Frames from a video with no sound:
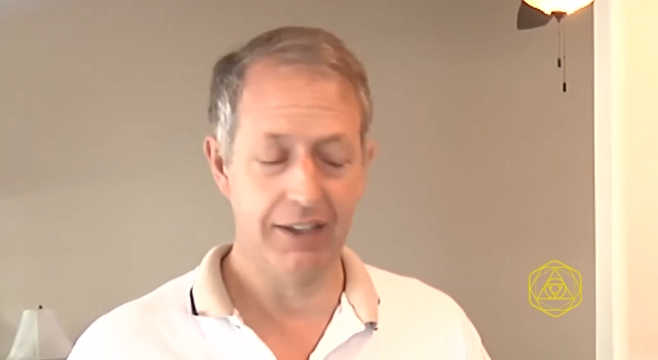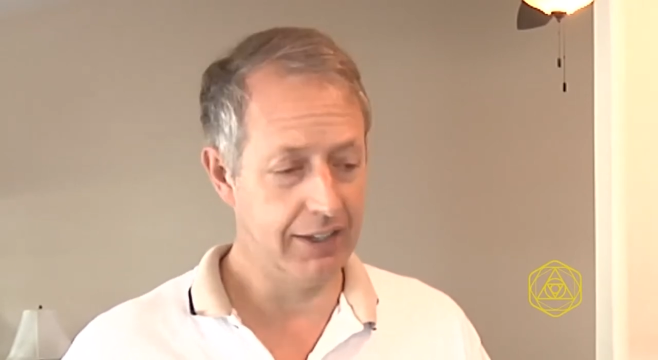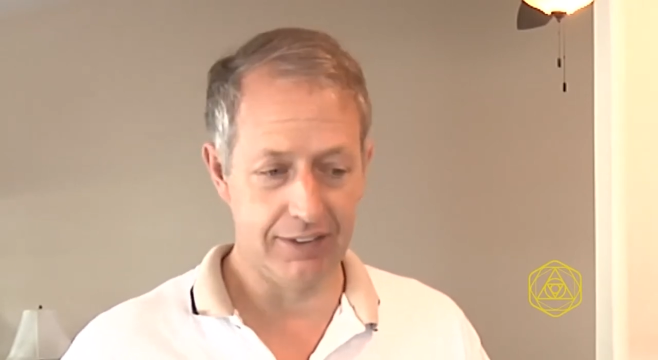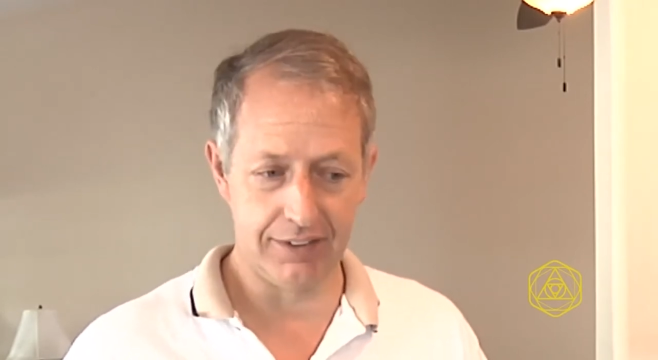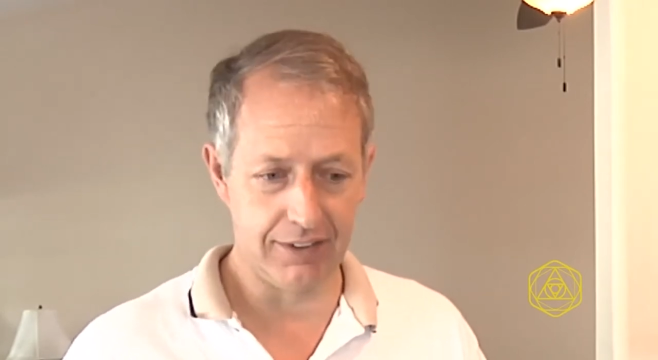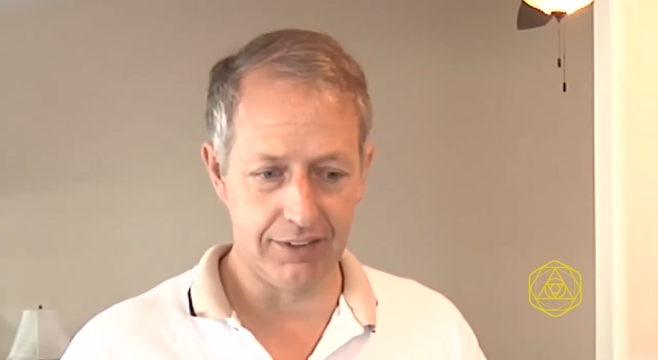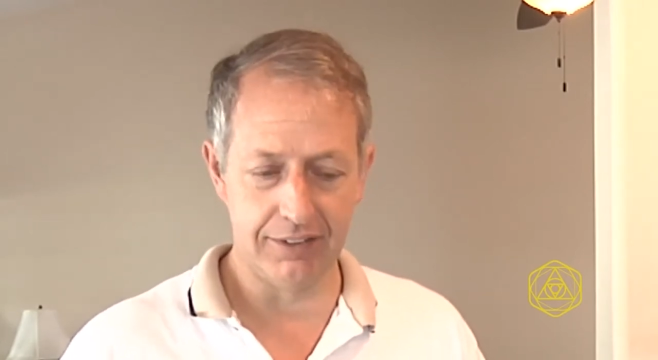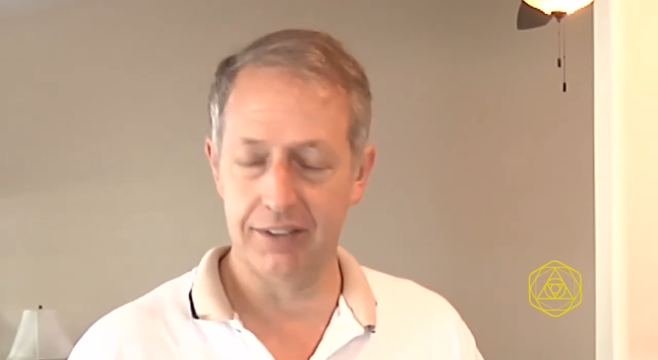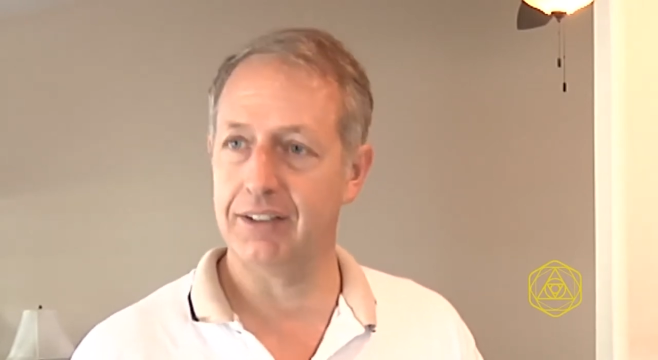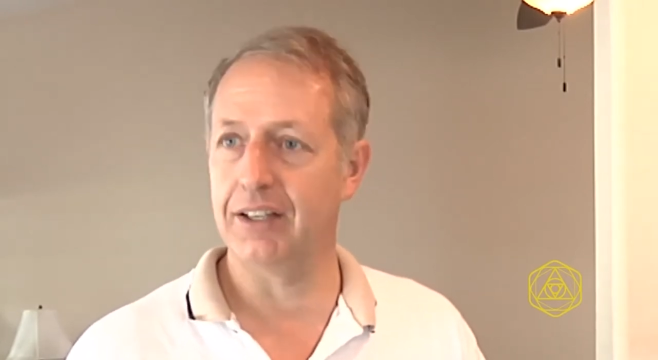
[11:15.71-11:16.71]

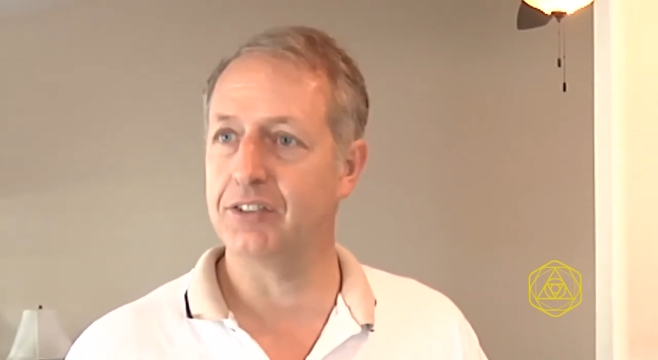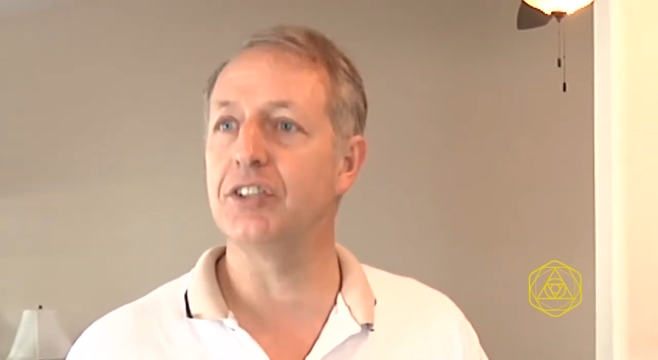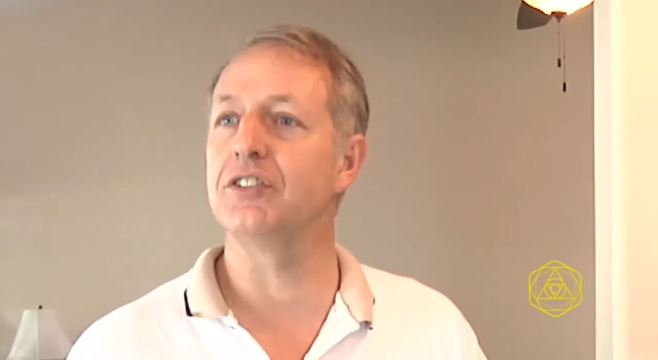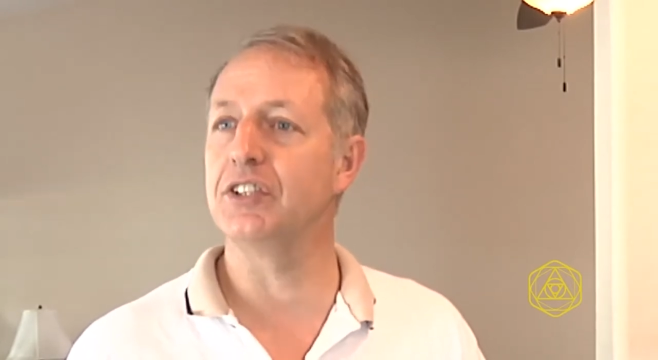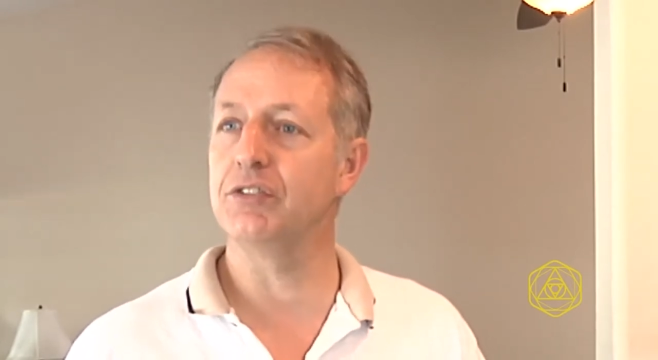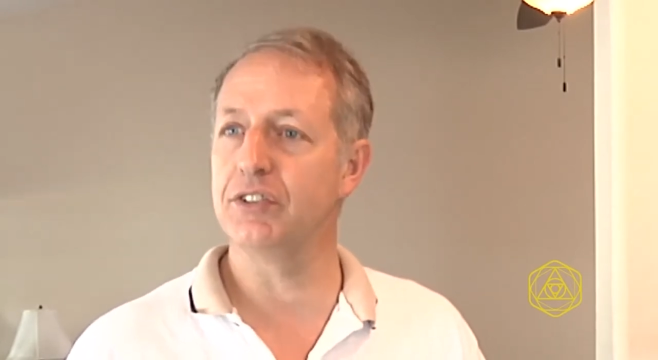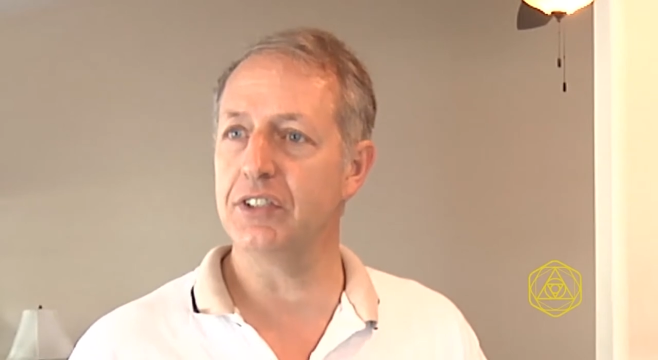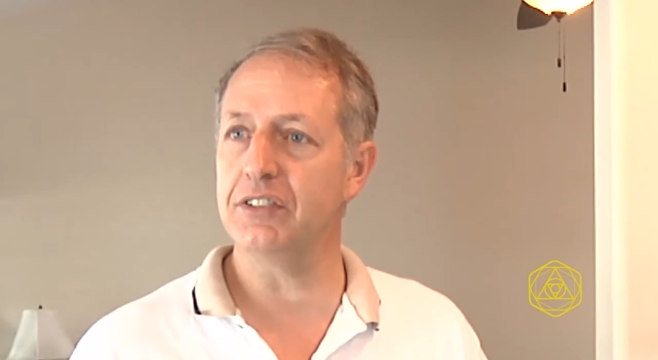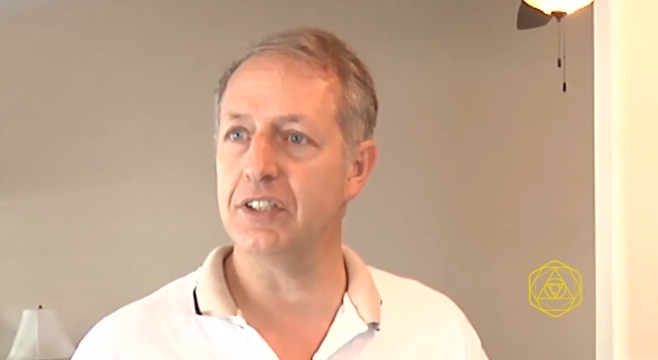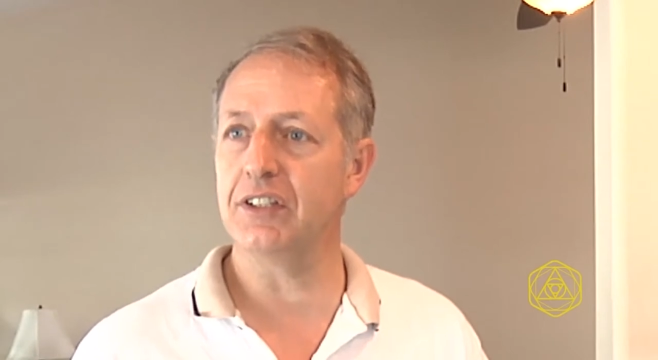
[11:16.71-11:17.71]
it's disease
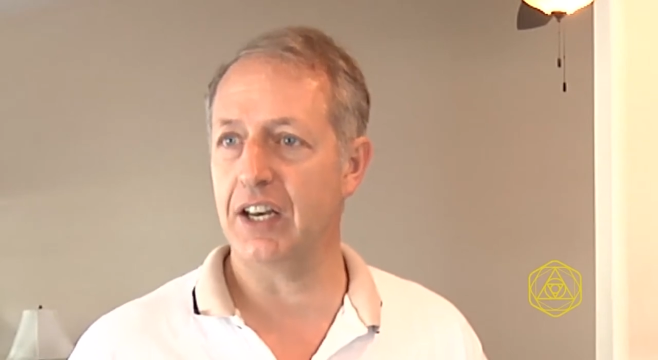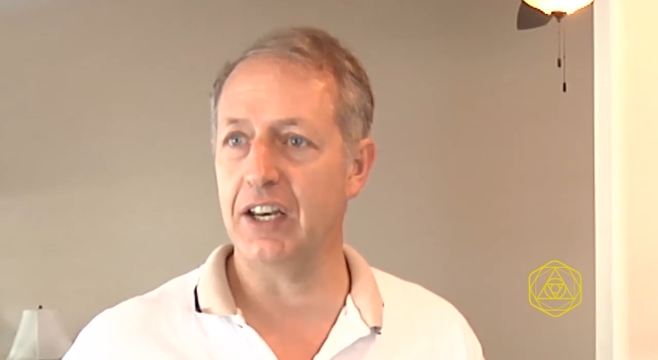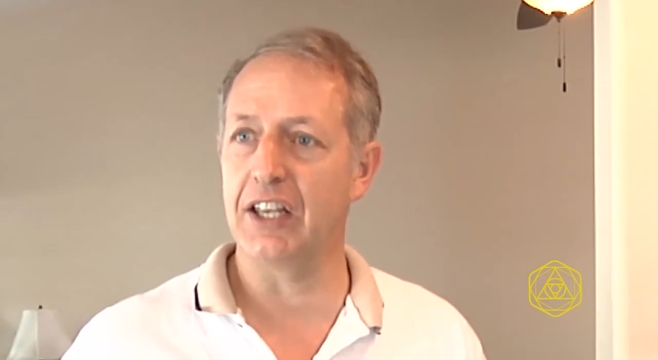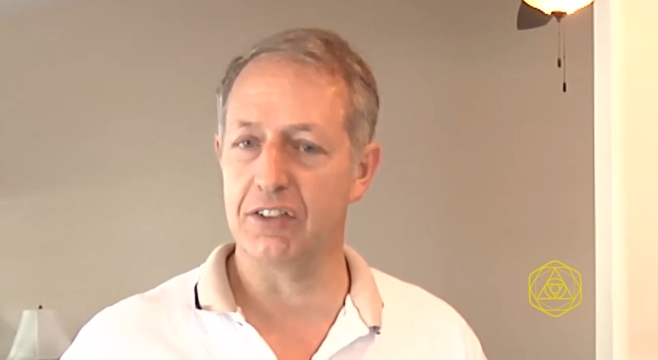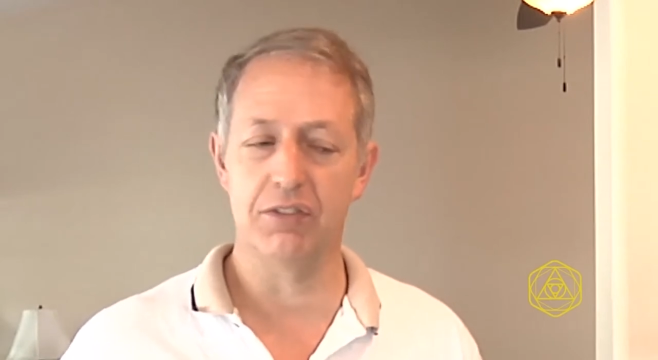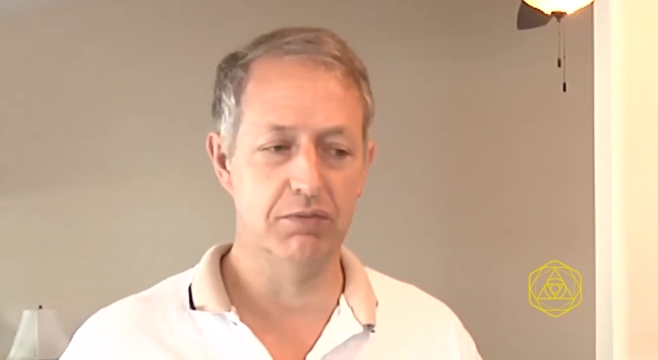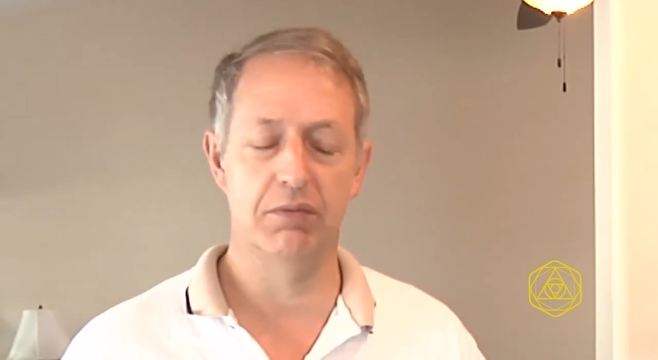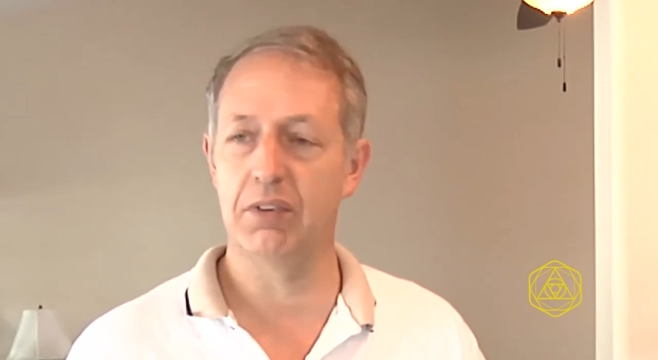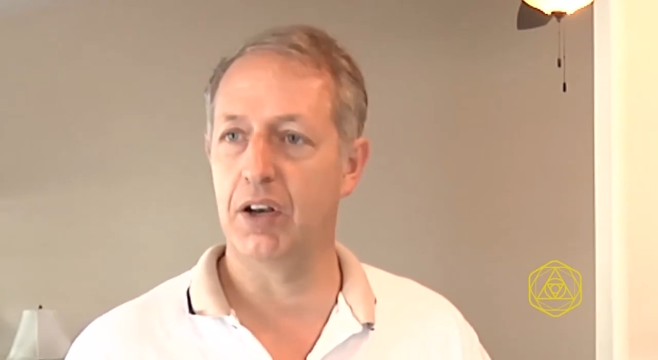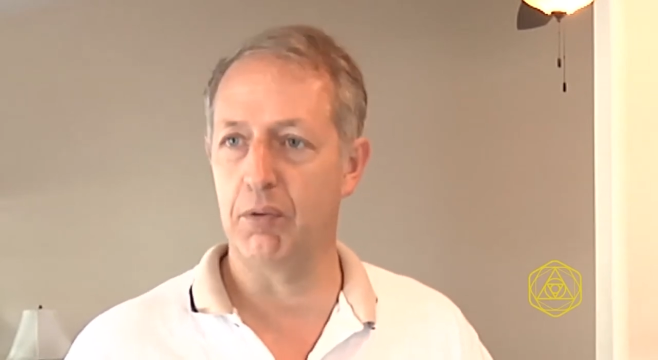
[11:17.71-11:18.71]
resistant and it gets
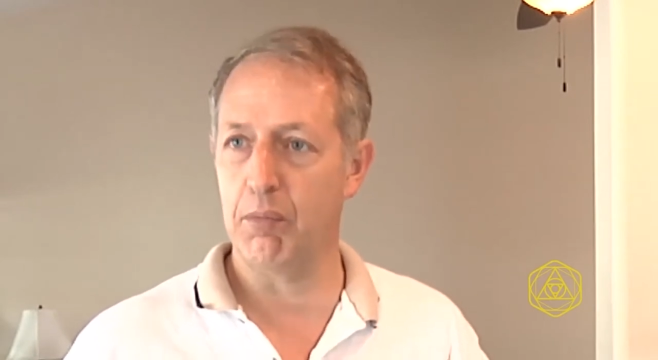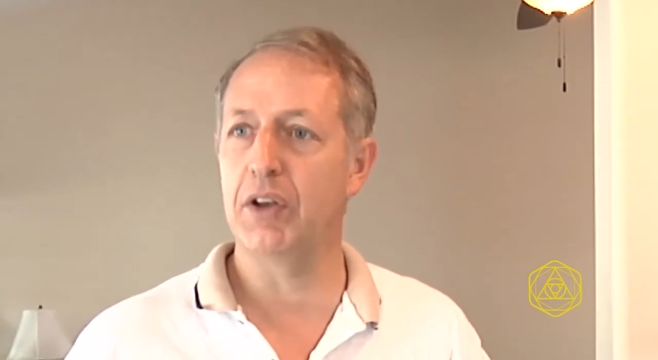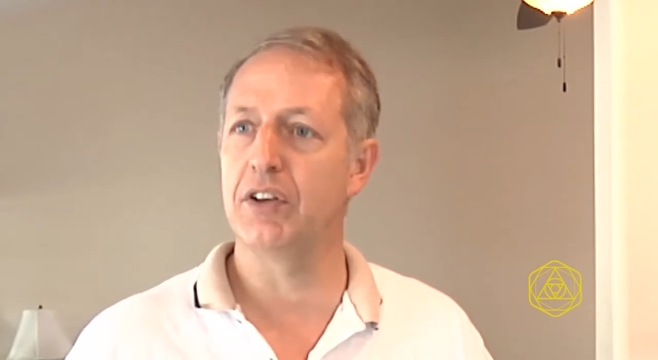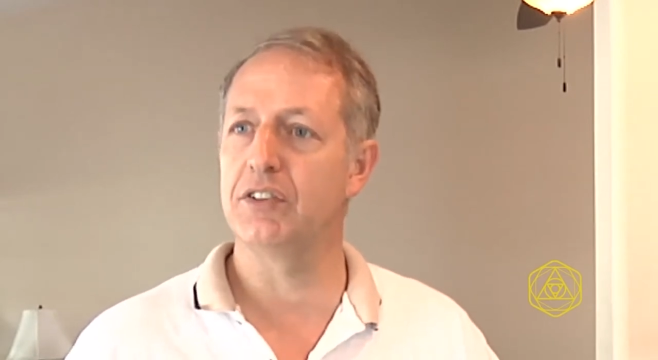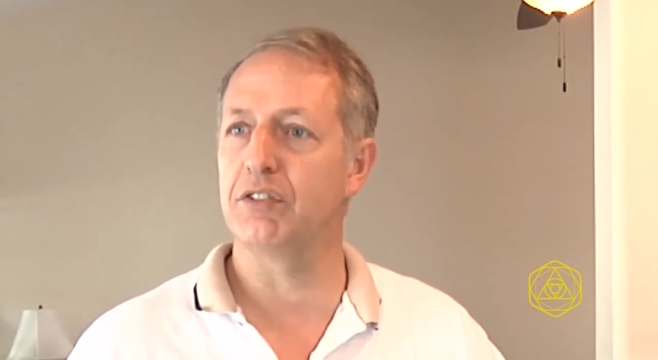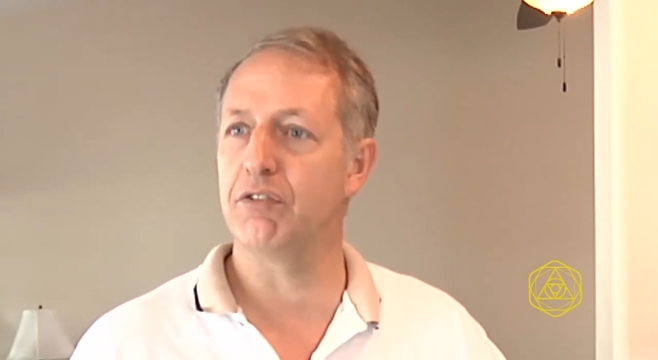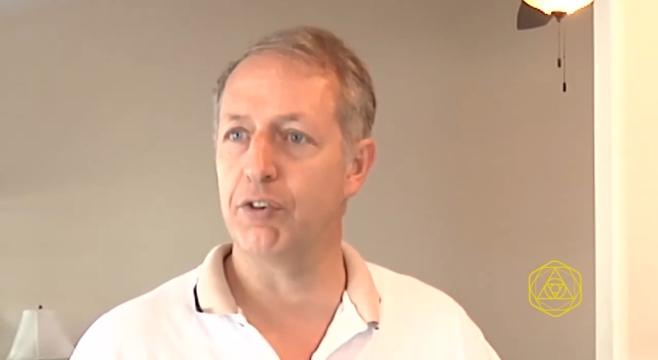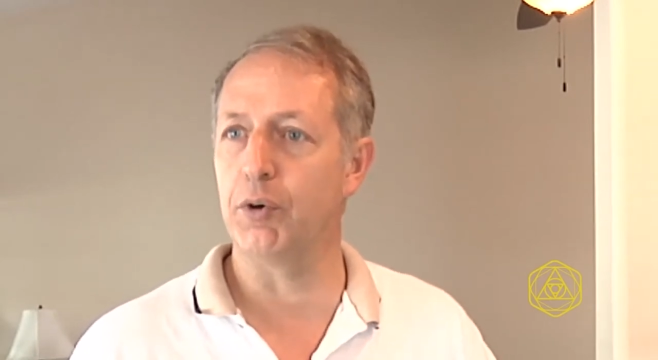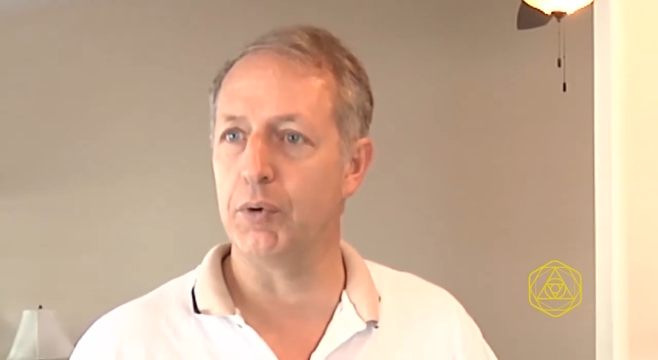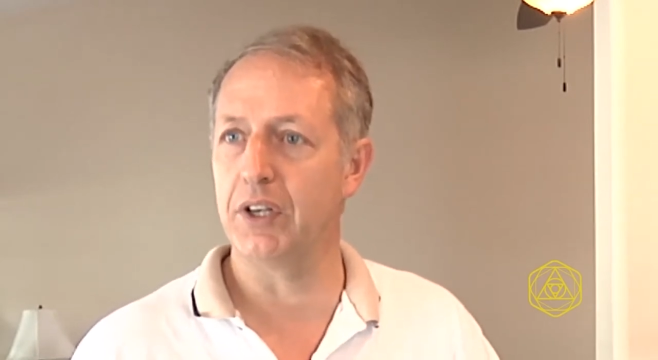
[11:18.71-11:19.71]
an abundance of
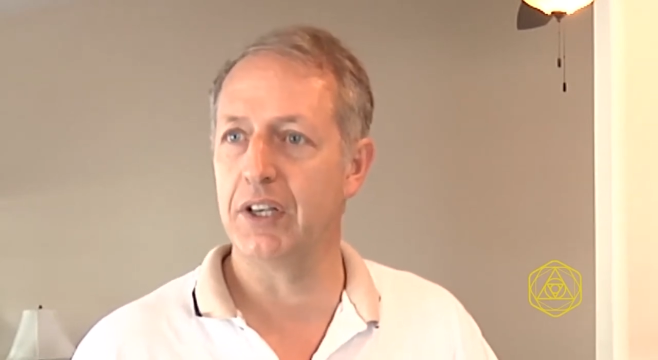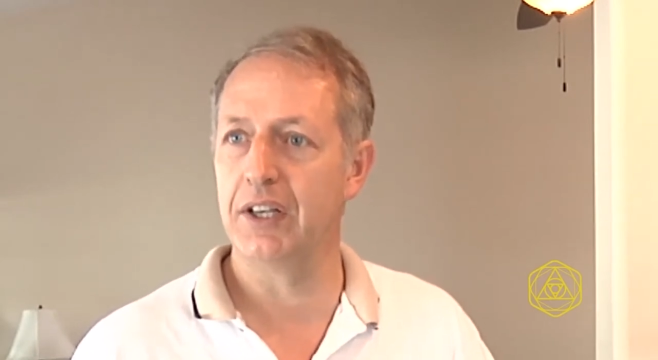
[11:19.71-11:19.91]
fruit.